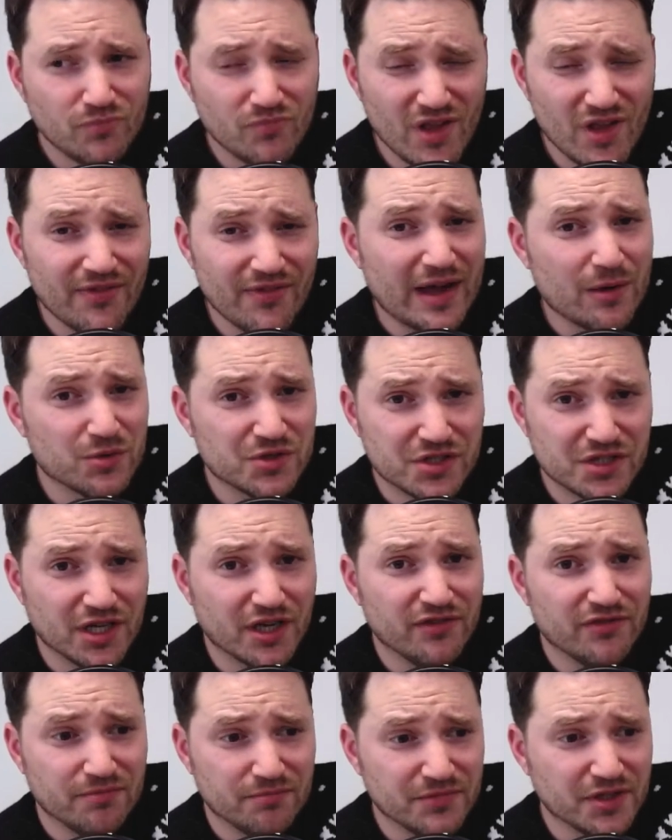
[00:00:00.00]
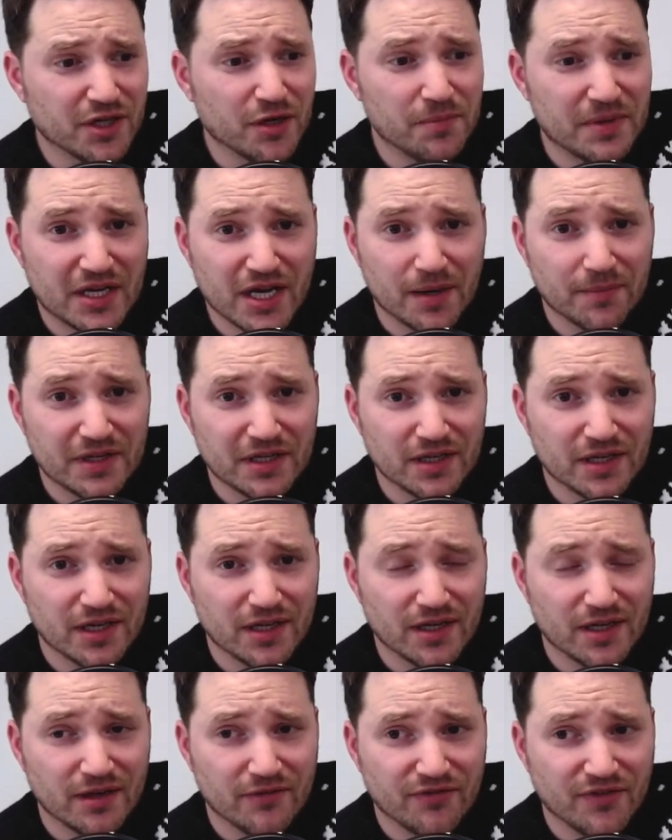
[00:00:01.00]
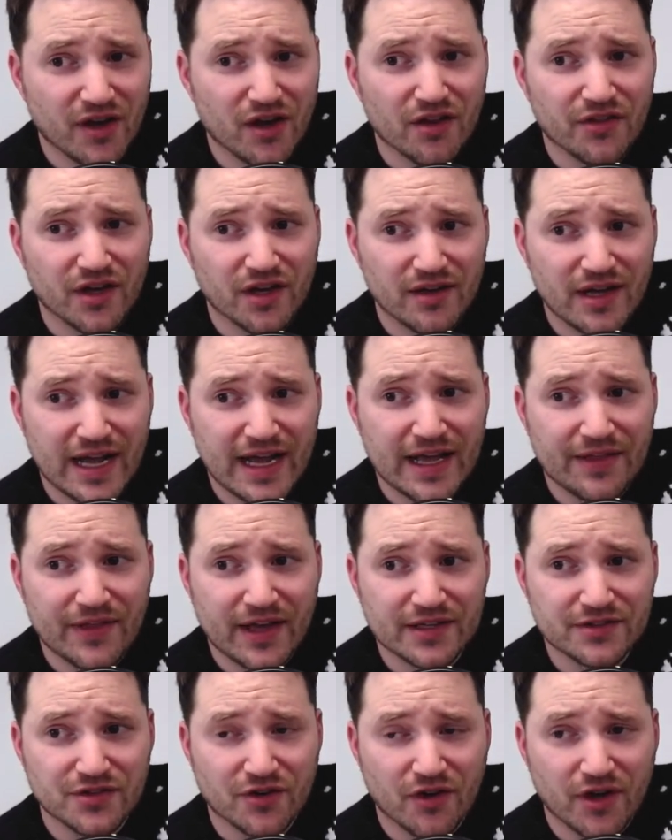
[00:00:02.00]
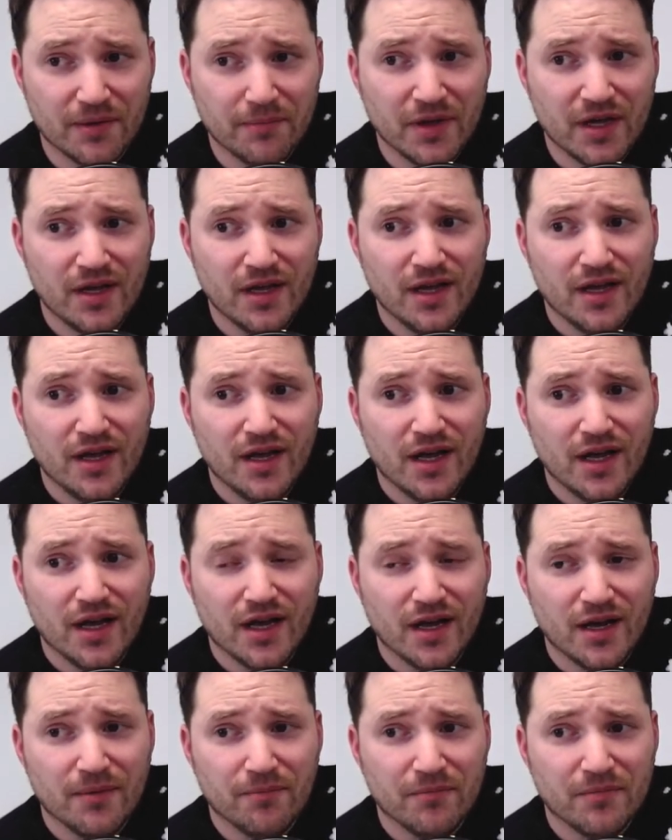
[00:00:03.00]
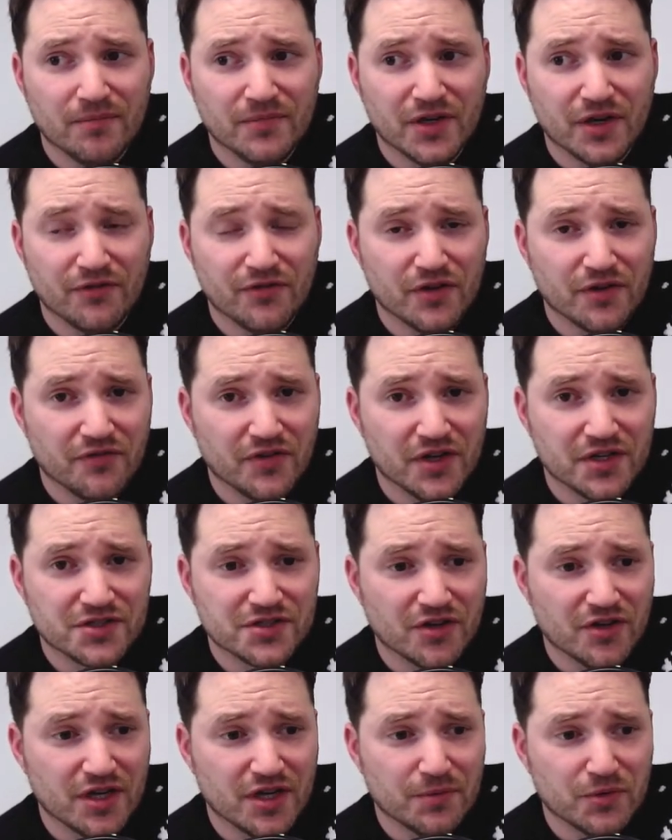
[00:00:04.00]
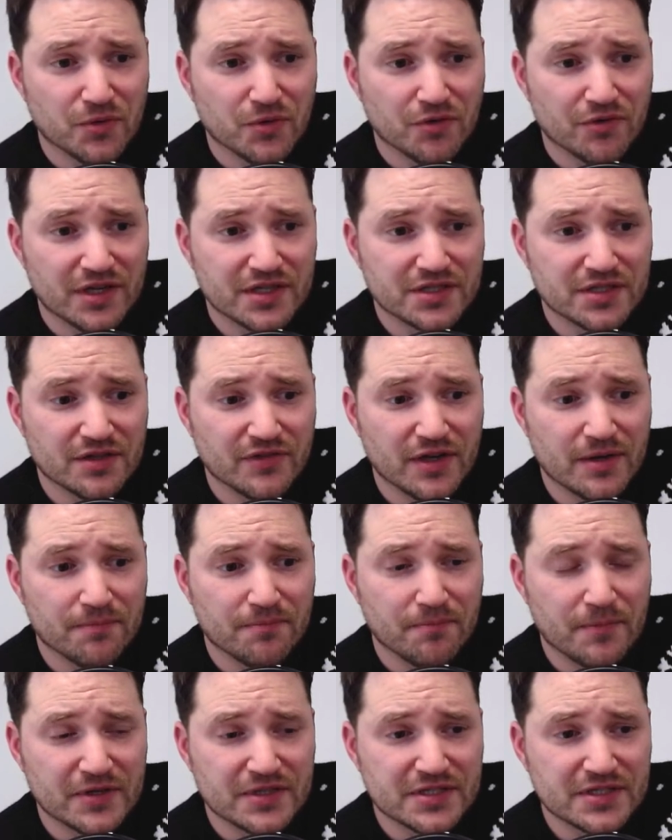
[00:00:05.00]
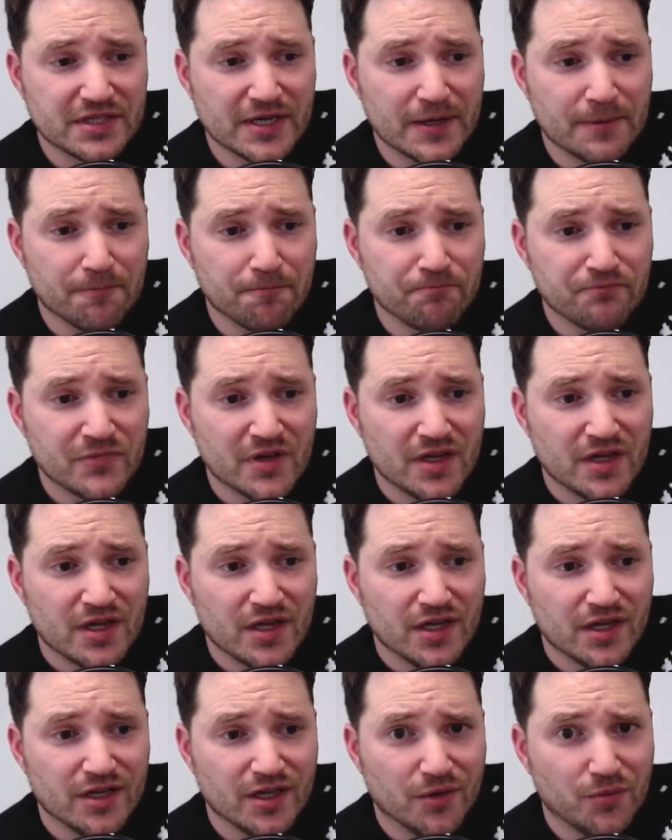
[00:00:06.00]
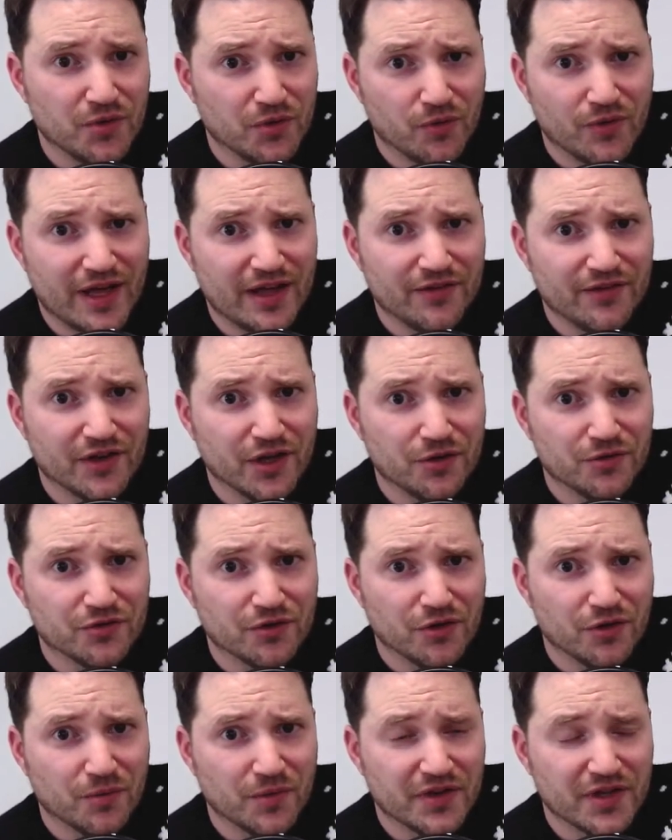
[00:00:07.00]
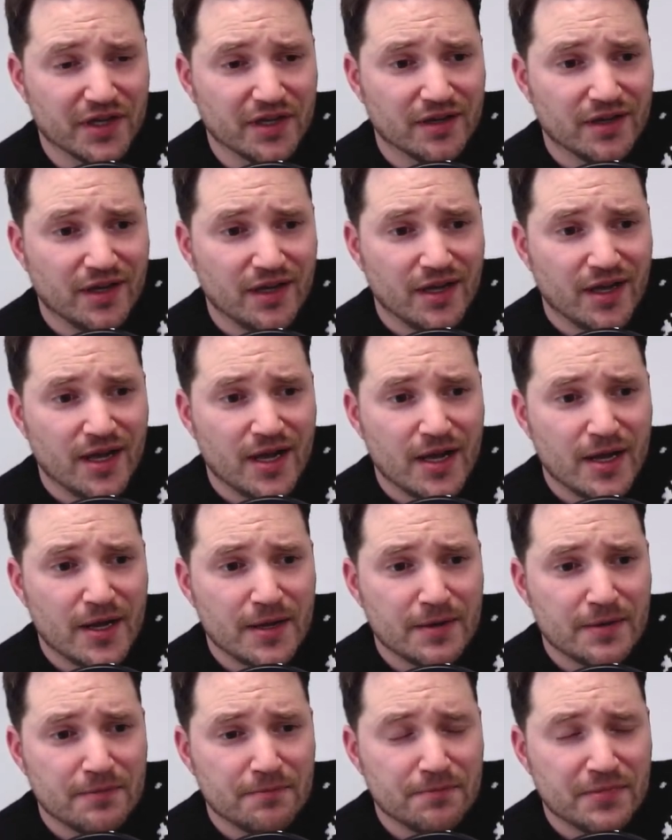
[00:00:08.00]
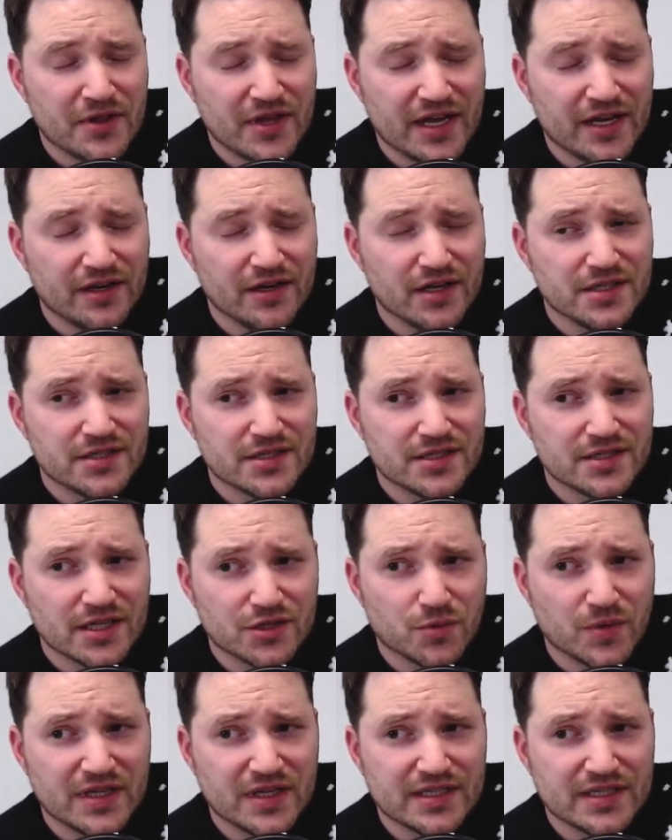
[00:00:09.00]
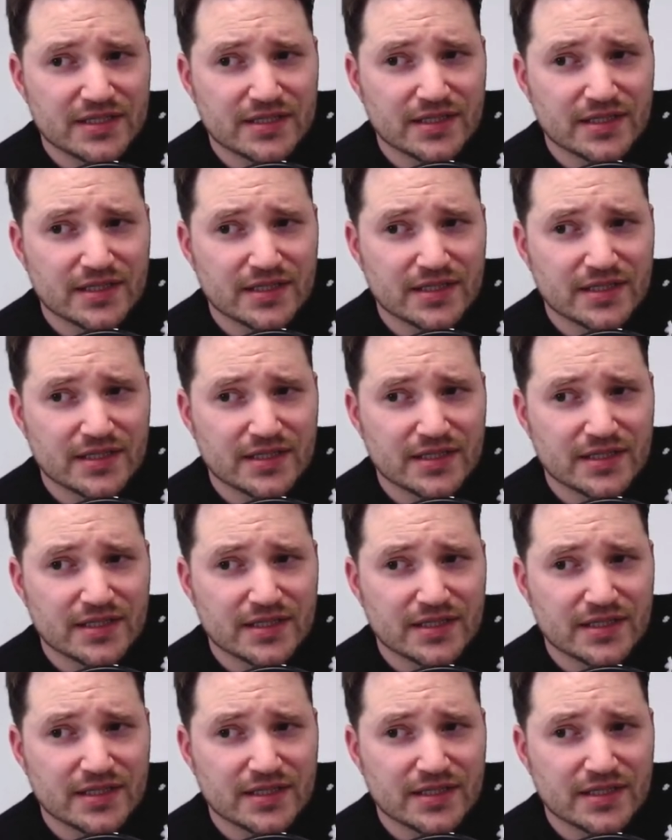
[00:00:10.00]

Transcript: that was tough, becoming a father at that time, for the first time and all the rest of it. But with all that goes along with it. But then 6 weeks